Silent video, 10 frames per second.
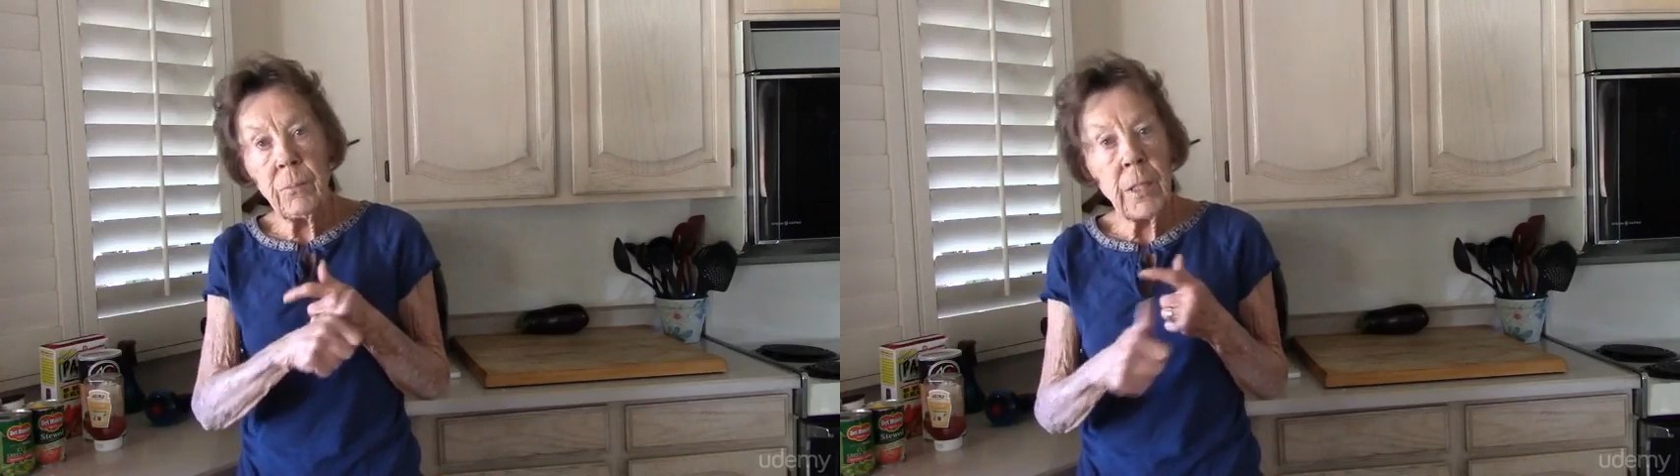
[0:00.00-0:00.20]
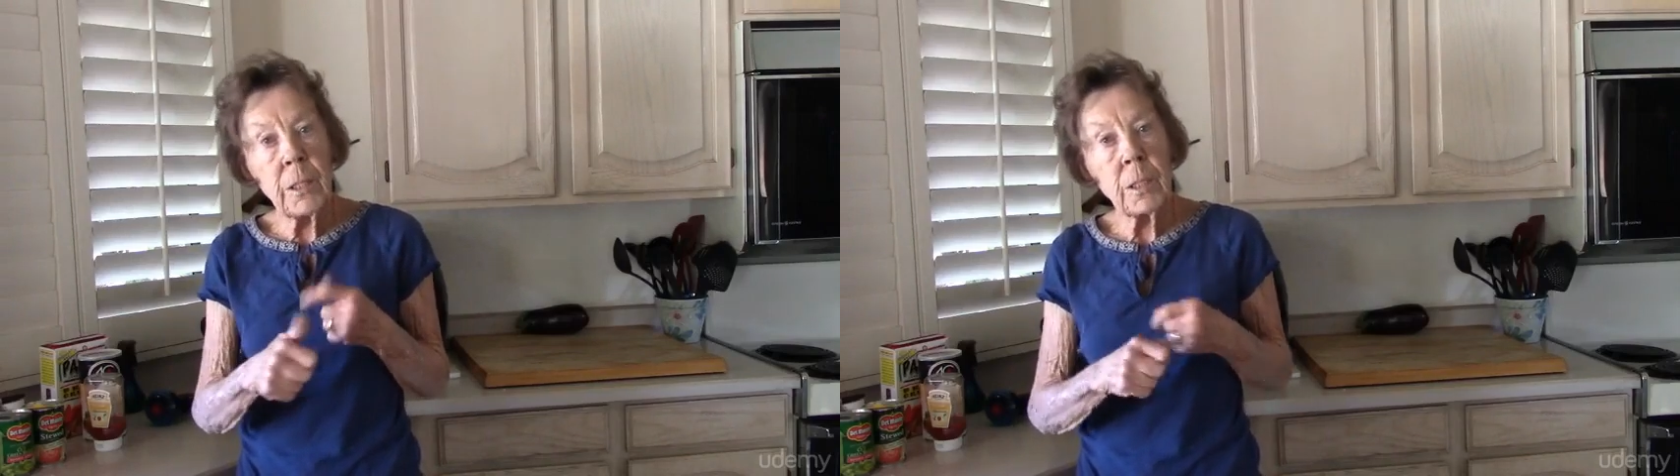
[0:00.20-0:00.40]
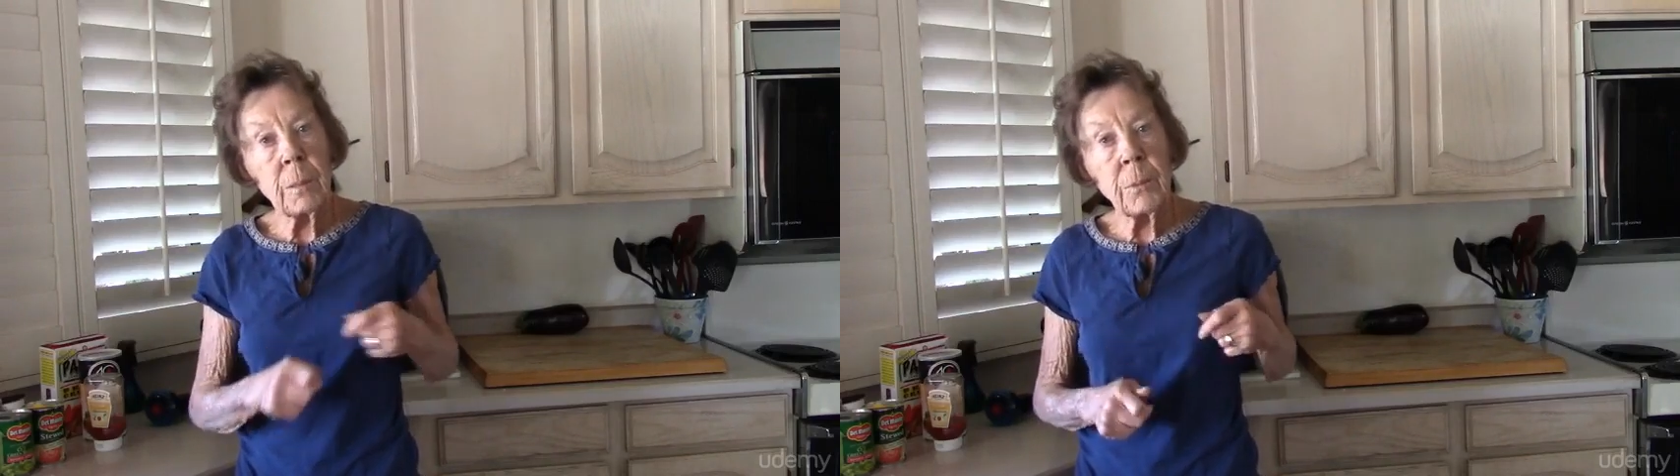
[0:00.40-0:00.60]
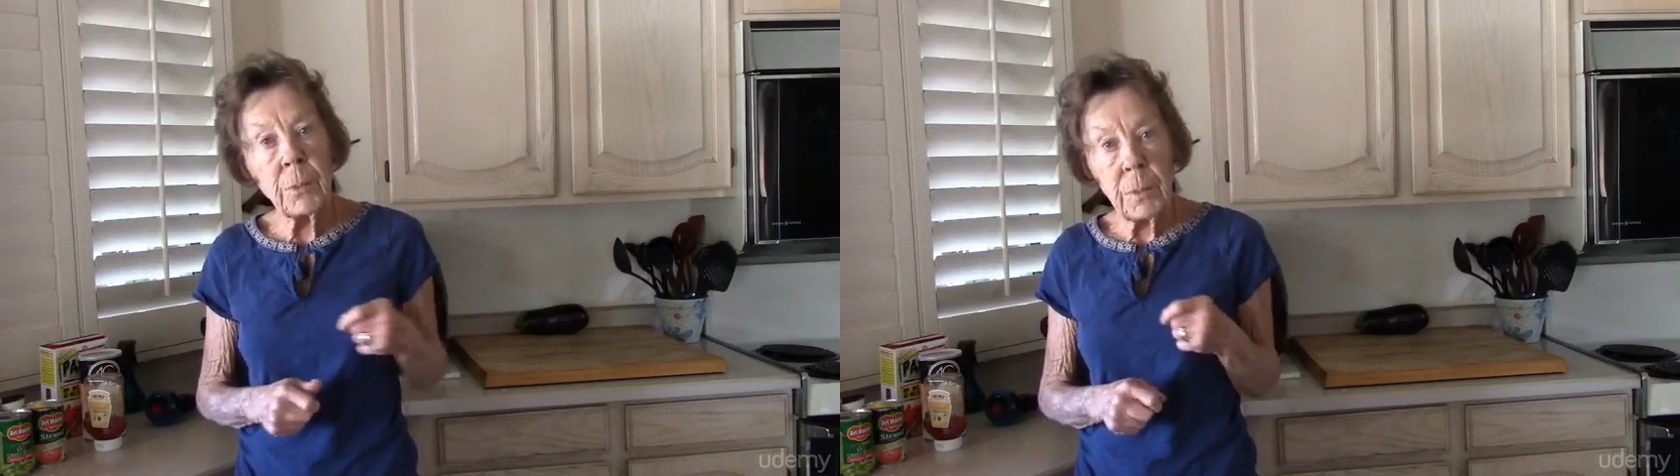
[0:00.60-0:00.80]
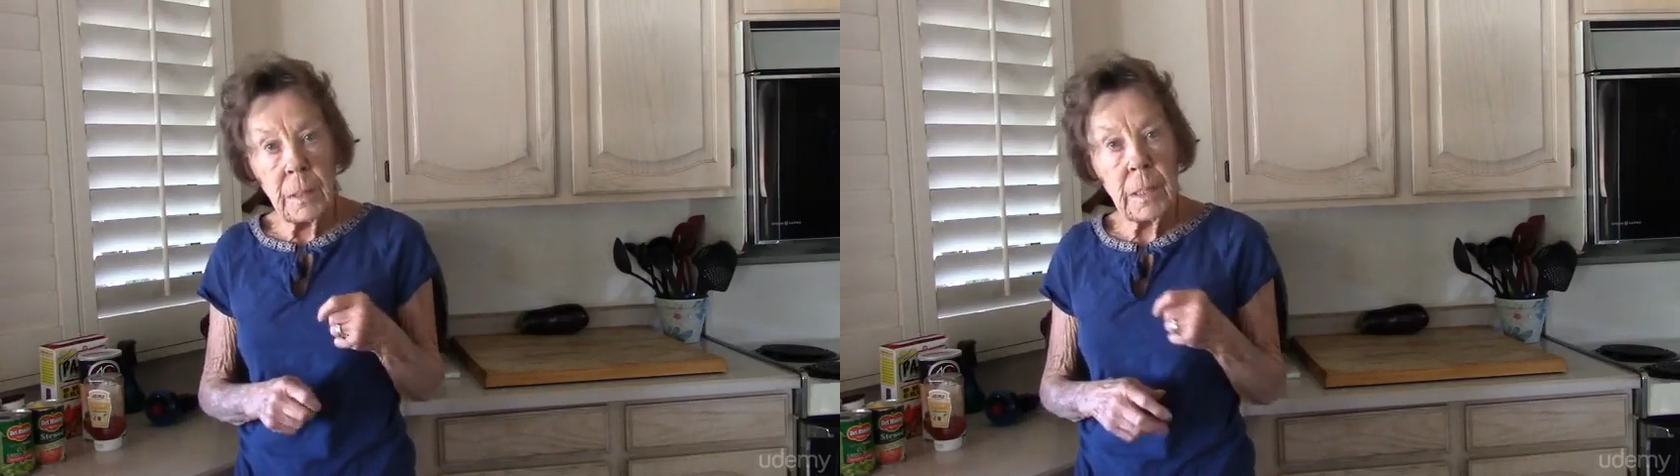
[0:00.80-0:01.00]

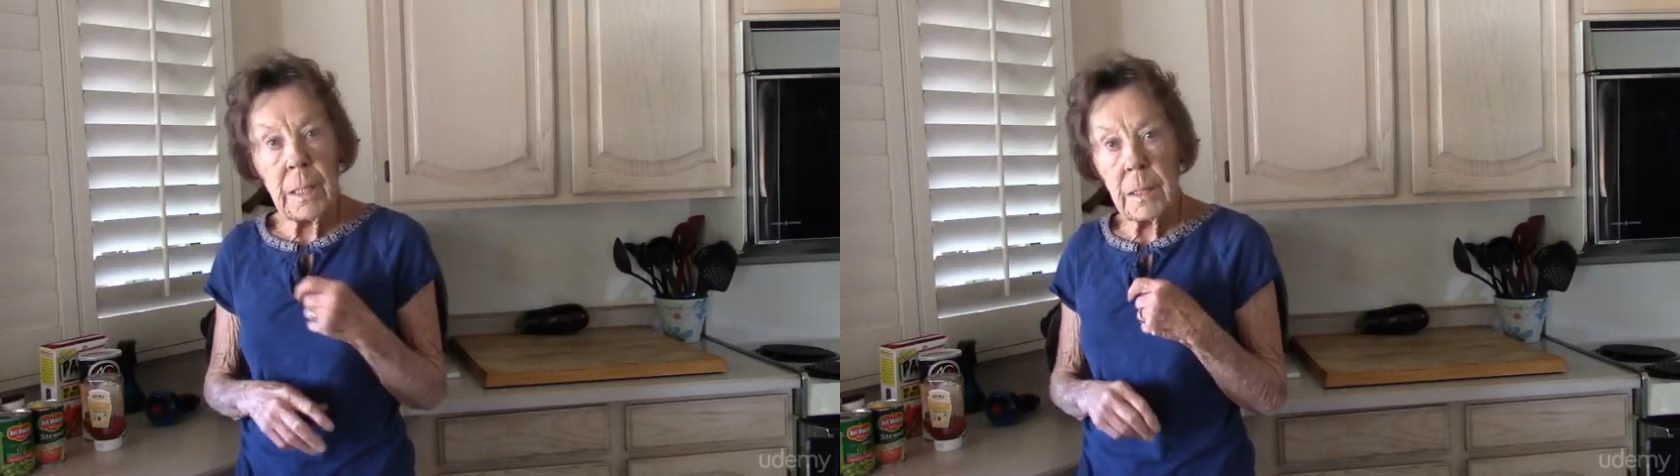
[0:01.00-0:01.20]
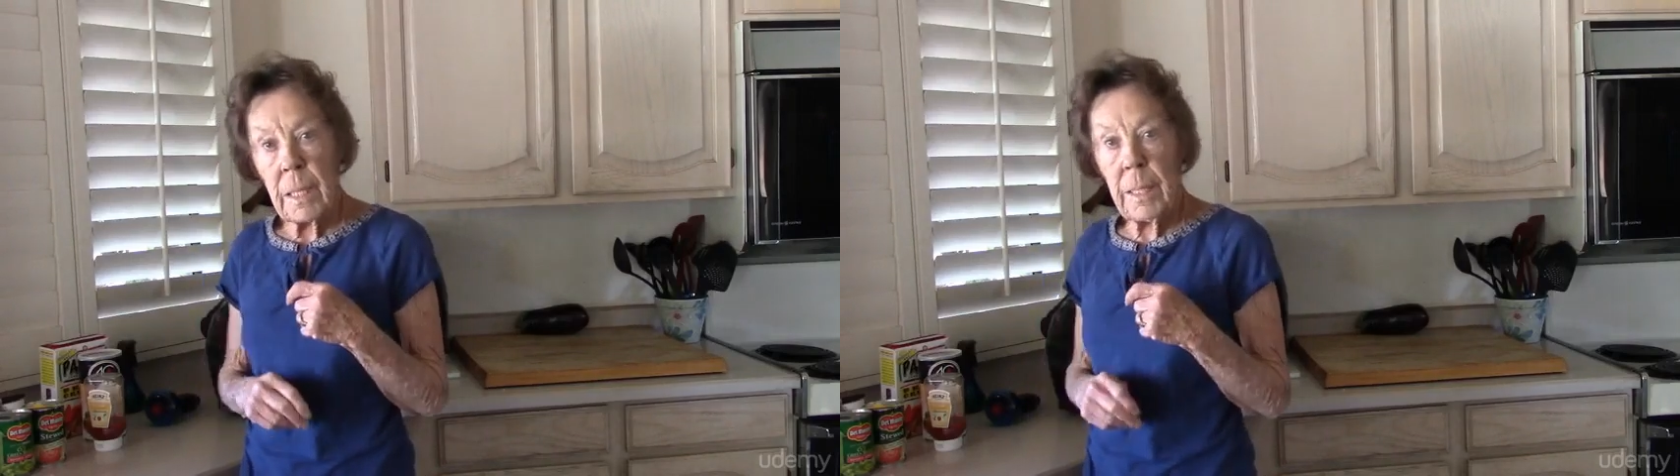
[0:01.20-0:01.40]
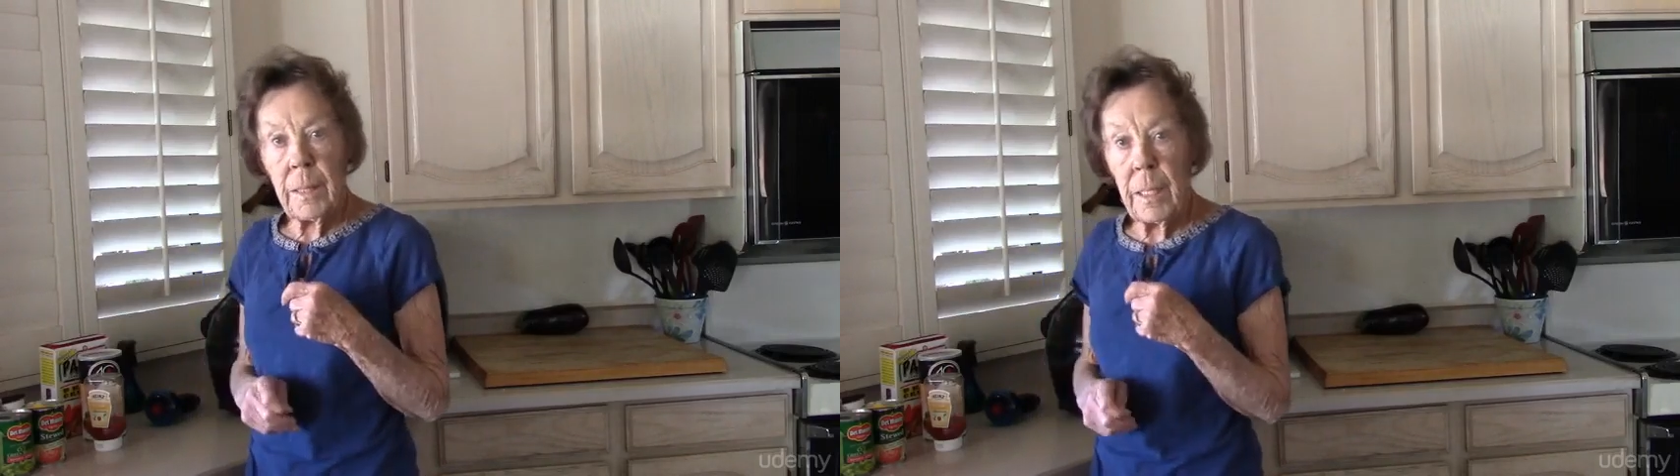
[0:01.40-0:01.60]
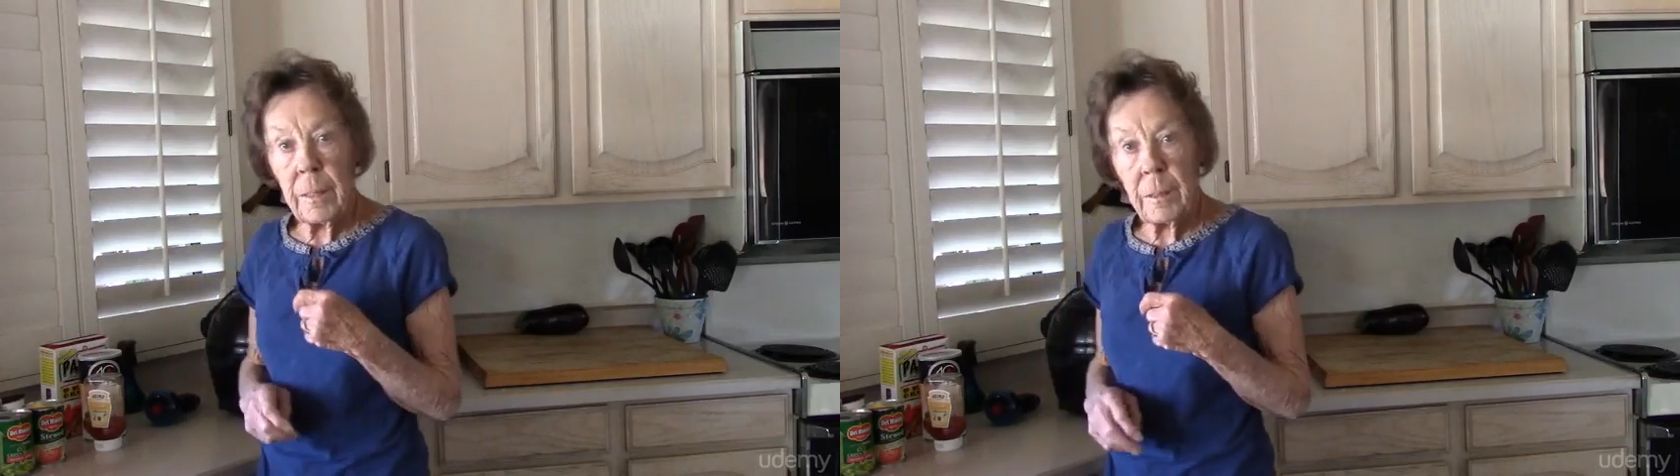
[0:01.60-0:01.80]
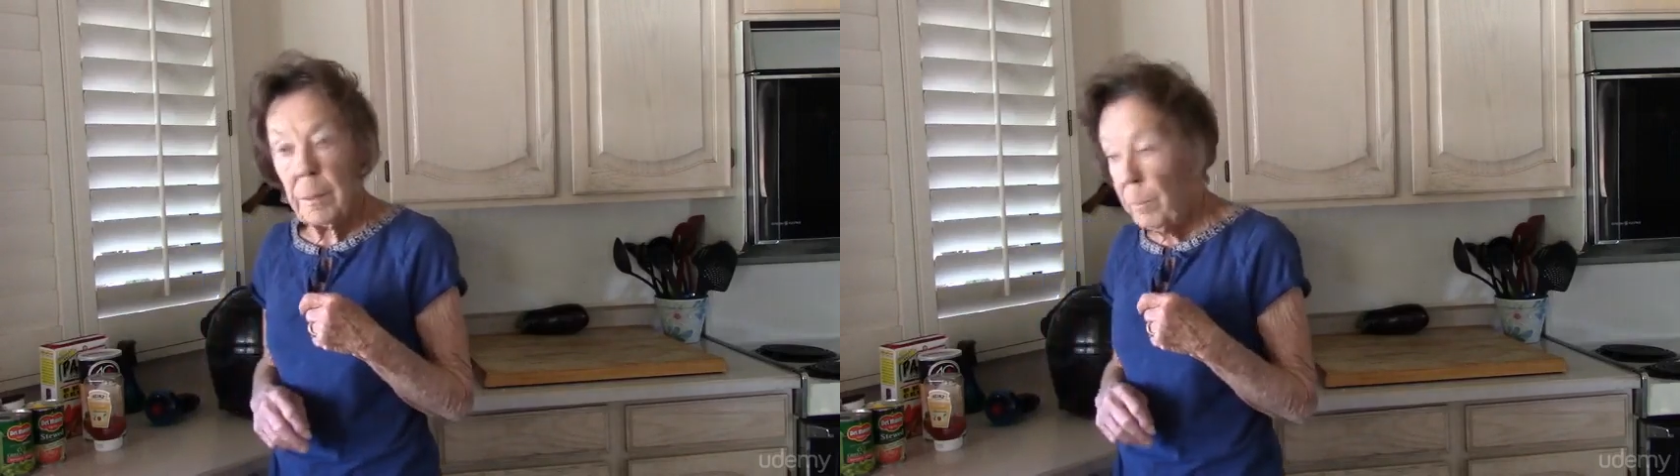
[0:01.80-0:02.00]
vegetables and things like
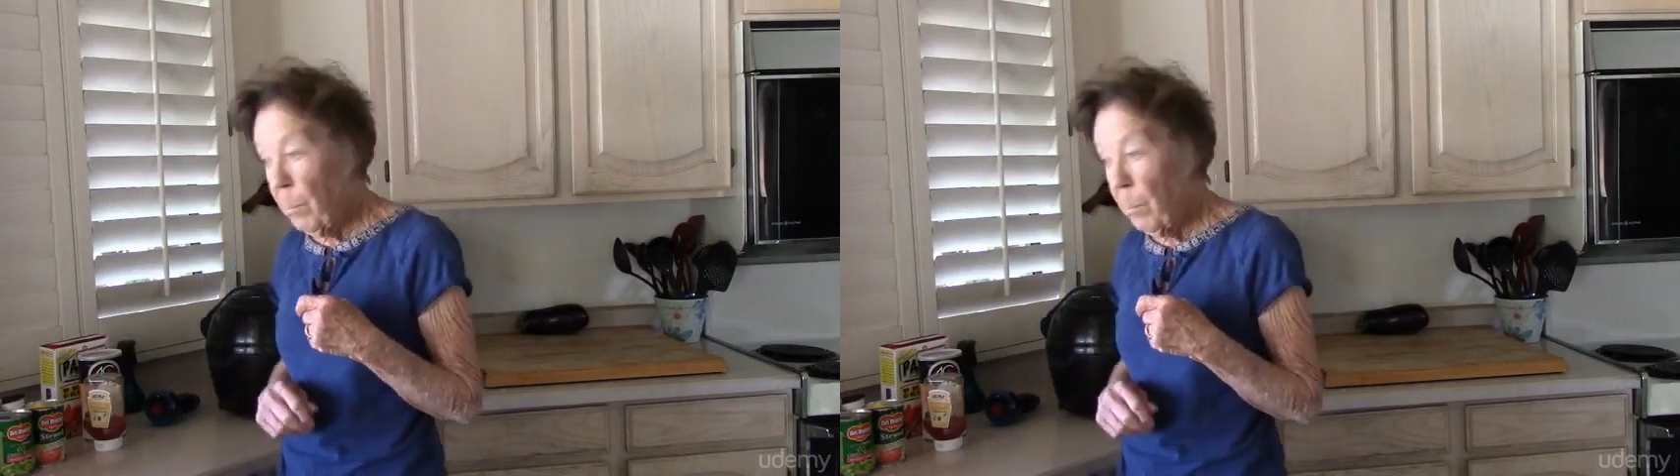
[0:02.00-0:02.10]
that.